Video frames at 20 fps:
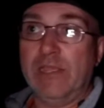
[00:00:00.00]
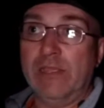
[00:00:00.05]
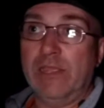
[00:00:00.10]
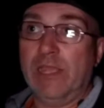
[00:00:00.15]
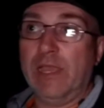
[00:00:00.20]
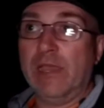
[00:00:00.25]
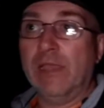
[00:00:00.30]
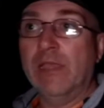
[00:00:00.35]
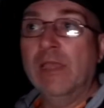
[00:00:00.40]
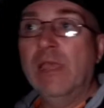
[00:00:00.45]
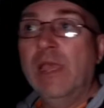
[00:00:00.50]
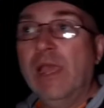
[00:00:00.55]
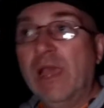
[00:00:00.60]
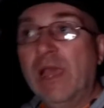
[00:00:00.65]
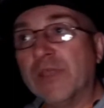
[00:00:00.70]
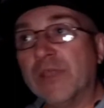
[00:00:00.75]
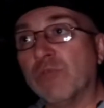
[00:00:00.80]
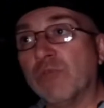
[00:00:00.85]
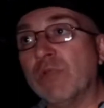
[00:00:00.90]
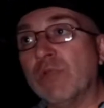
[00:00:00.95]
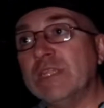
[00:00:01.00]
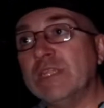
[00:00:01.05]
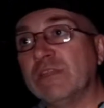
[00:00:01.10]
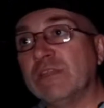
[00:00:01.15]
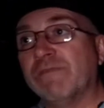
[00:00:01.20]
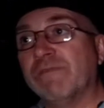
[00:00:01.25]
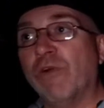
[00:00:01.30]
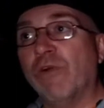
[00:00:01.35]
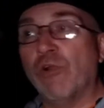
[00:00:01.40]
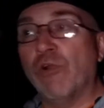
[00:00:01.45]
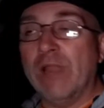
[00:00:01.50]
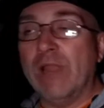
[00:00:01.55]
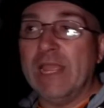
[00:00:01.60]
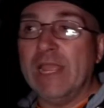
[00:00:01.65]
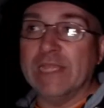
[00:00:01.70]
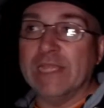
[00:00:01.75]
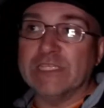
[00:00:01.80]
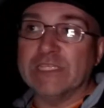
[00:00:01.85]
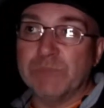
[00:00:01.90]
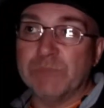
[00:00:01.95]
Yeah, and the reason for it
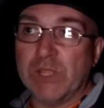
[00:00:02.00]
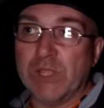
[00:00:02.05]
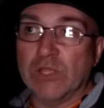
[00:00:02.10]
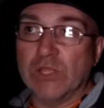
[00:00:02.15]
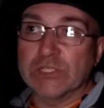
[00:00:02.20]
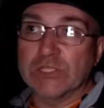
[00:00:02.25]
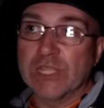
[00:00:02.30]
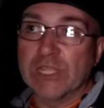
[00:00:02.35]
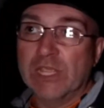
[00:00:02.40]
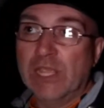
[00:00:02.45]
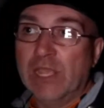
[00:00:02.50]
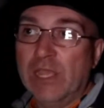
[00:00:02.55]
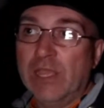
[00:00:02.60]
is because